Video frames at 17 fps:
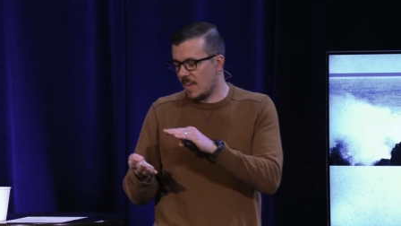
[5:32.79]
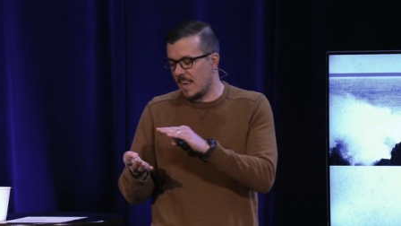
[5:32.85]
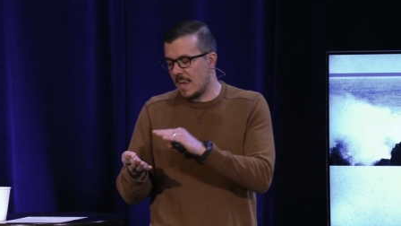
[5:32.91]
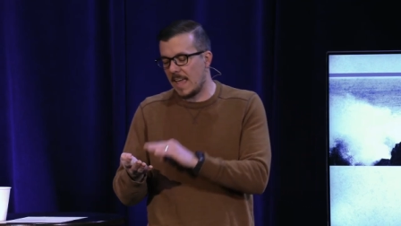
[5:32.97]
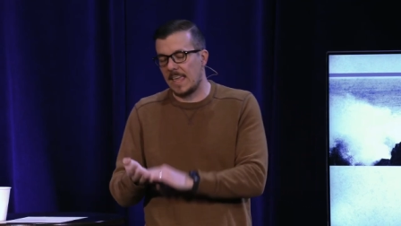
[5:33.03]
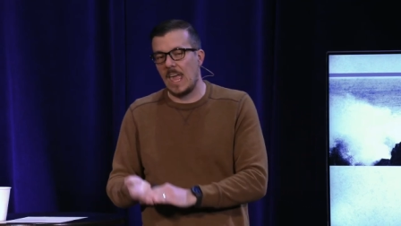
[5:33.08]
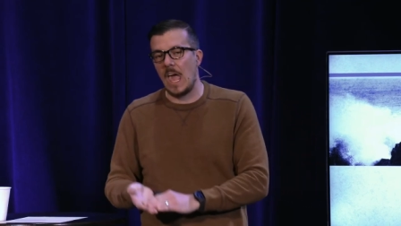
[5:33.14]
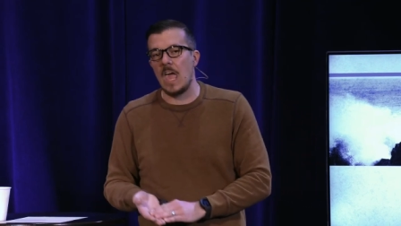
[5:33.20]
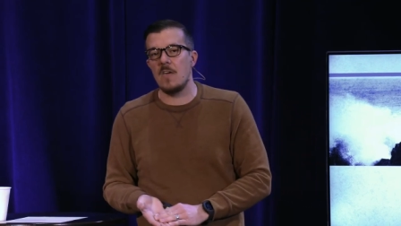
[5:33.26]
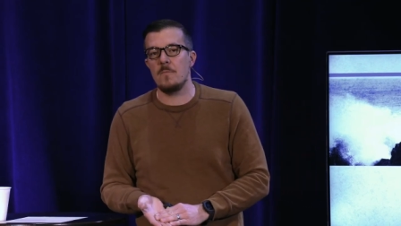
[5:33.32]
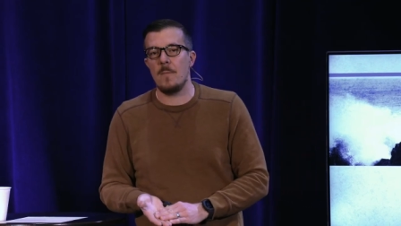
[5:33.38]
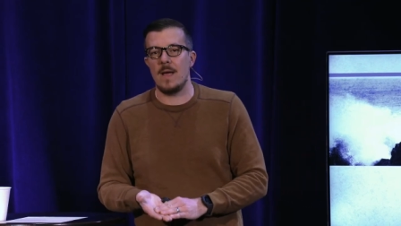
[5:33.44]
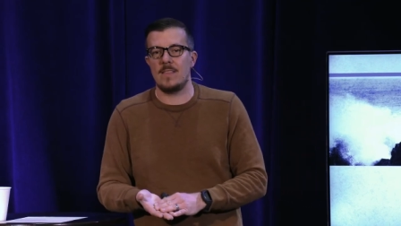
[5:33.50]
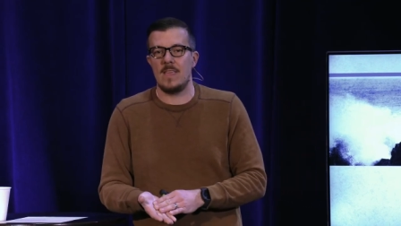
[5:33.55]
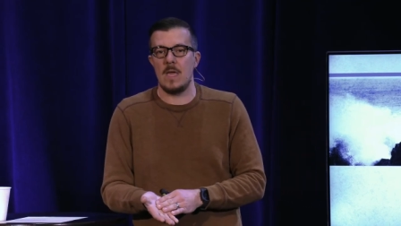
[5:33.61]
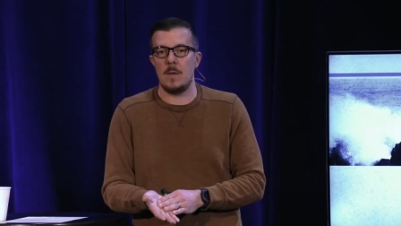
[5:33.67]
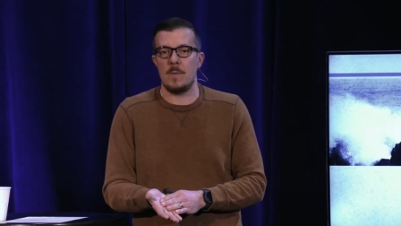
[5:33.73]
and I gave
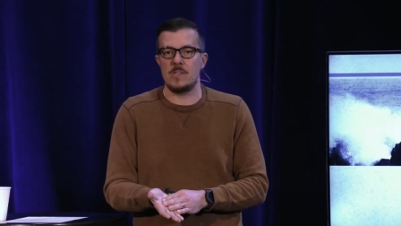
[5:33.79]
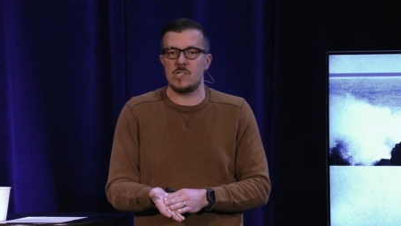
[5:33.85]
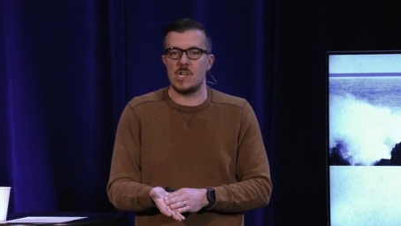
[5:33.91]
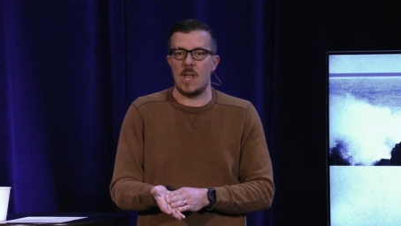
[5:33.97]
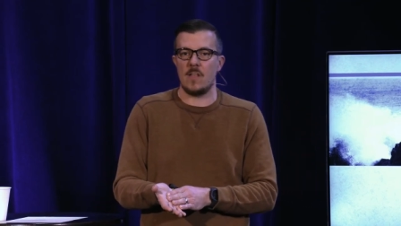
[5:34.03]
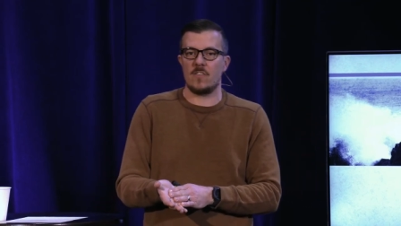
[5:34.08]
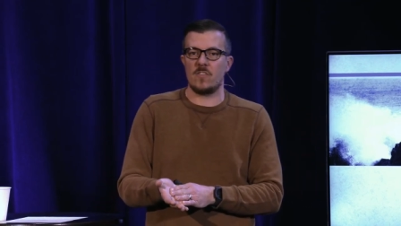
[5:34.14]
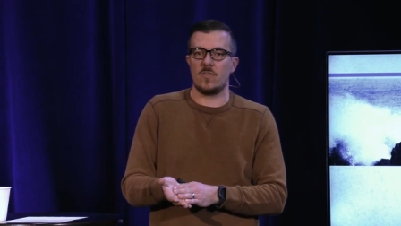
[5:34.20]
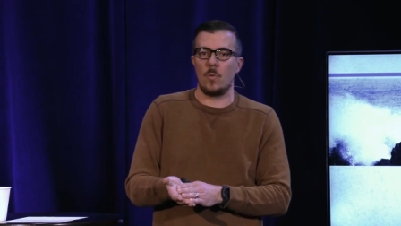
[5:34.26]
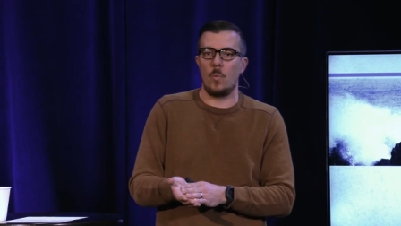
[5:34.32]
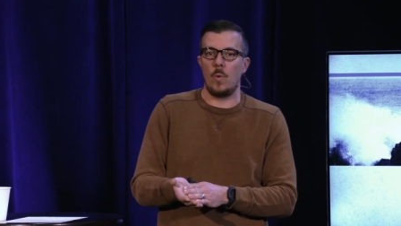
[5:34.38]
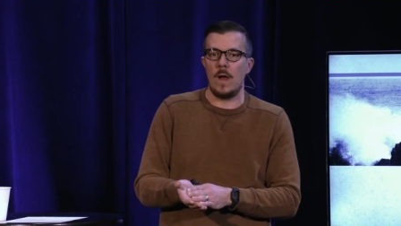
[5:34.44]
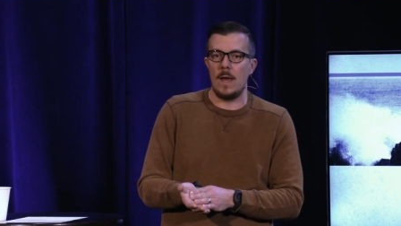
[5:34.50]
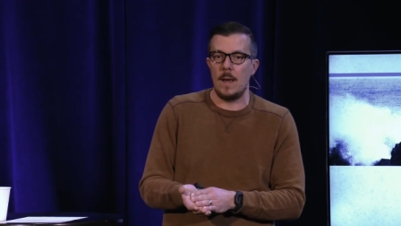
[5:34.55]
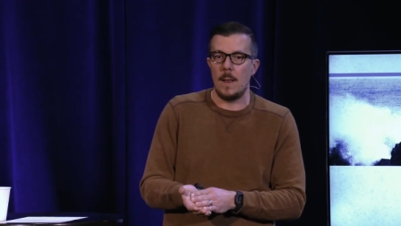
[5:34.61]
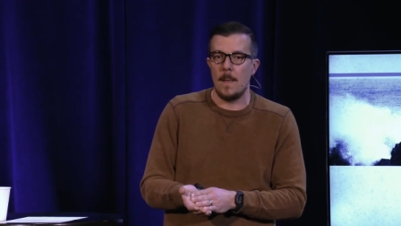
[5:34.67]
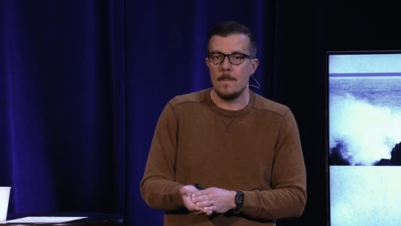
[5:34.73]
my team a chance to
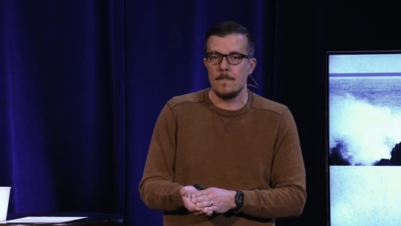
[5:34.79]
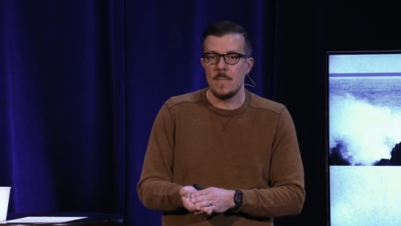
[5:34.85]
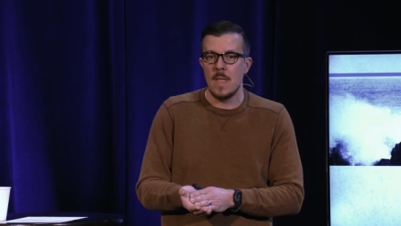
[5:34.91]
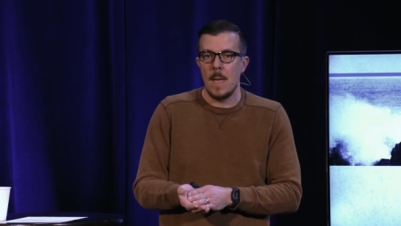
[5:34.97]
win.